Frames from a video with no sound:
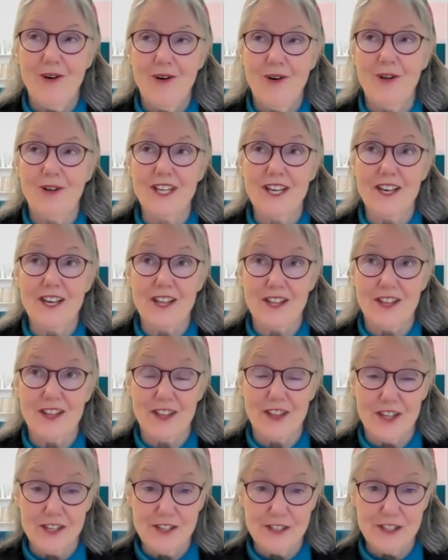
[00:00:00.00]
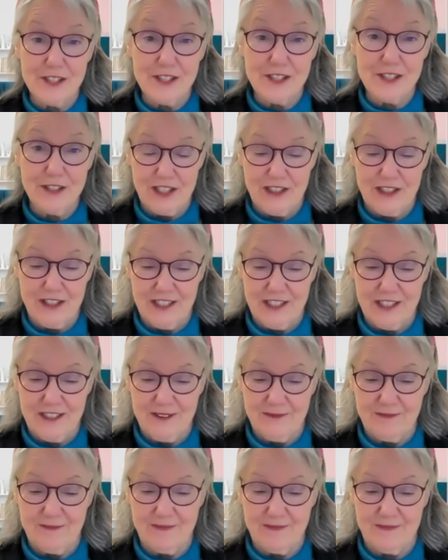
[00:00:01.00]
Hold this
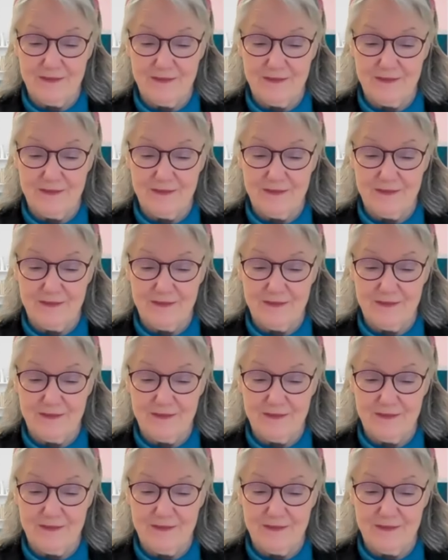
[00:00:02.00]
feeling.